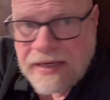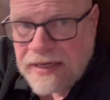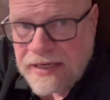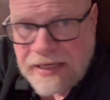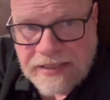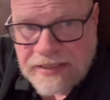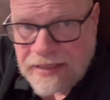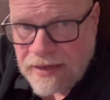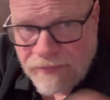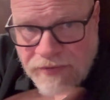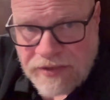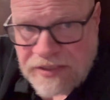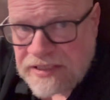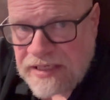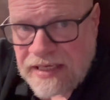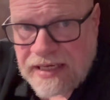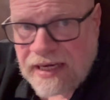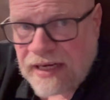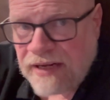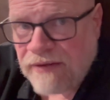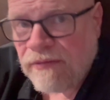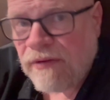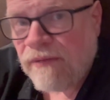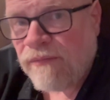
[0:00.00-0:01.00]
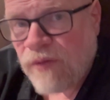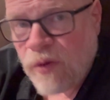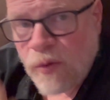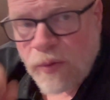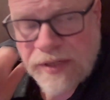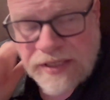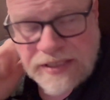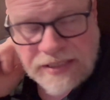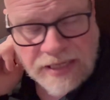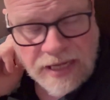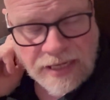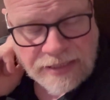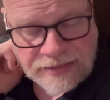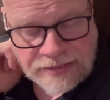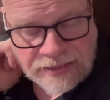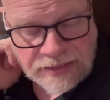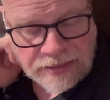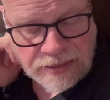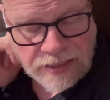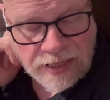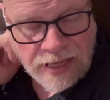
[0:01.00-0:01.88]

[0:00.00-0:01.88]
he's never seen any reviewer discuss it,